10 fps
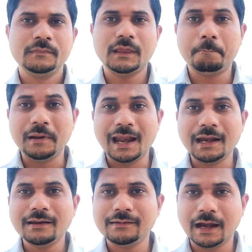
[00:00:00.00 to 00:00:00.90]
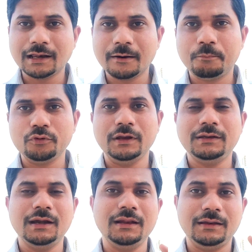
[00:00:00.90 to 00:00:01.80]
The planets that are
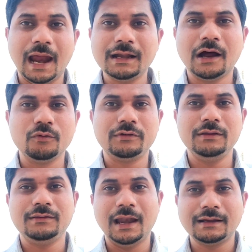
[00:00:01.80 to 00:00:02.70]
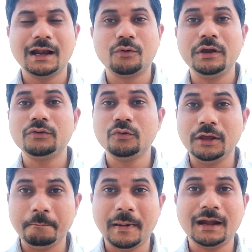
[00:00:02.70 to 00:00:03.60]
posited in that houses, that are going to
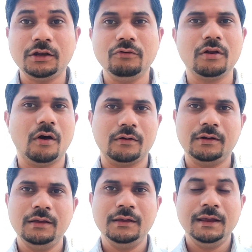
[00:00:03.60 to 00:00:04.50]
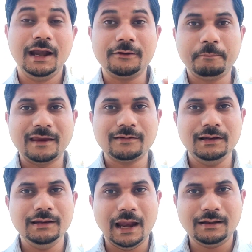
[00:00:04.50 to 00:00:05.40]
impact you a lot. And
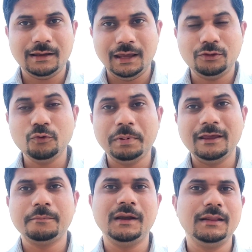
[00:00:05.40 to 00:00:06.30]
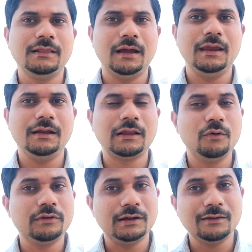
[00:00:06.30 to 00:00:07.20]
especially that Ketu placement in the 8th
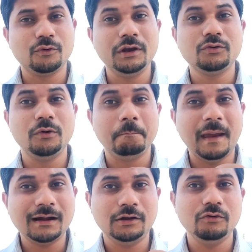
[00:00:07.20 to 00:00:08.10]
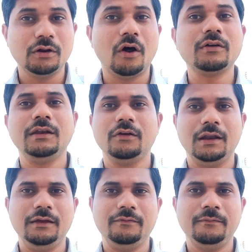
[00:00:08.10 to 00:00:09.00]
house, it is going to impact you a lot in your
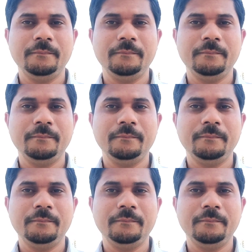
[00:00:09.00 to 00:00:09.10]
life.